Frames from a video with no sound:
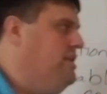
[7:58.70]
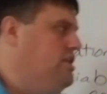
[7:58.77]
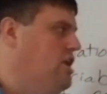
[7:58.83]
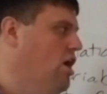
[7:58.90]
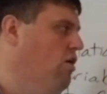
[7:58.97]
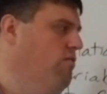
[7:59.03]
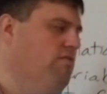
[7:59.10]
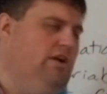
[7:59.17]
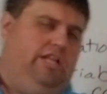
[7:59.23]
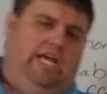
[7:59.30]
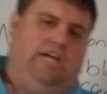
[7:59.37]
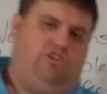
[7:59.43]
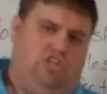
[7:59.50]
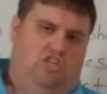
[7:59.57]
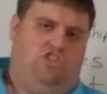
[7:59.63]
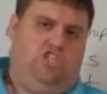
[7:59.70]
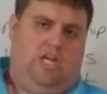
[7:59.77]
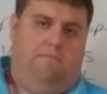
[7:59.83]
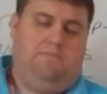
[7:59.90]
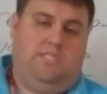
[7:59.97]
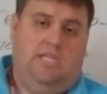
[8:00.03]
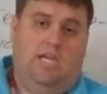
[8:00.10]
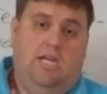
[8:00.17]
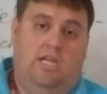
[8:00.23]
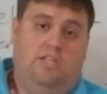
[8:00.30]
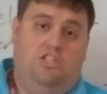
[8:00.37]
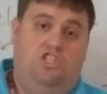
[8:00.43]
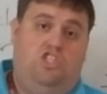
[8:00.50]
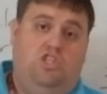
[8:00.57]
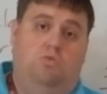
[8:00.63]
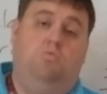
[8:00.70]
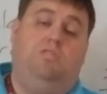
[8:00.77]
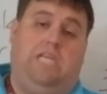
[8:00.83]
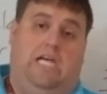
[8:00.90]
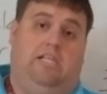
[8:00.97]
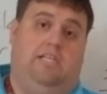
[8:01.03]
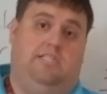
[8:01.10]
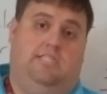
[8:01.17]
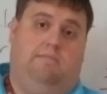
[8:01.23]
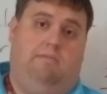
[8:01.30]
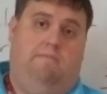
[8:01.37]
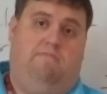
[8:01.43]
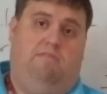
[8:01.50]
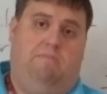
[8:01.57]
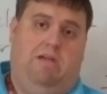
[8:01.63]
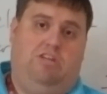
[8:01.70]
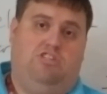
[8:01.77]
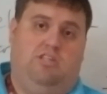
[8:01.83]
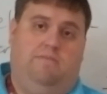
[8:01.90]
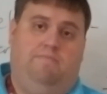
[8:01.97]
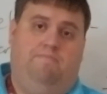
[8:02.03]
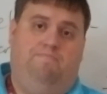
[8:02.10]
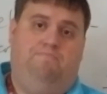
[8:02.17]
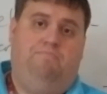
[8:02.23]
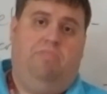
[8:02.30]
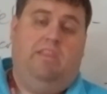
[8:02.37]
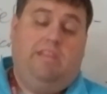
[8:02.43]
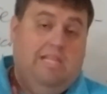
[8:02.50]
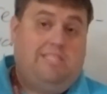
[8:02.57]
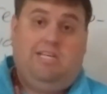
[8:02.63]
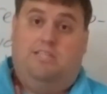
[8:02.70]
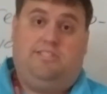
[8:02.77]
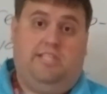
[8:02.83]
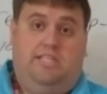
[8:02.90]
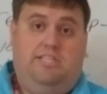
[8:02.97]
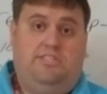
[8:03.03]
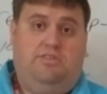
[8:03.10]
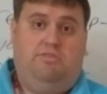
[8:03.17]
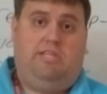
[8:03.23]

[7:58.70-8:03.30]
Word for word: no relationships do tell us some information. It tells us that these two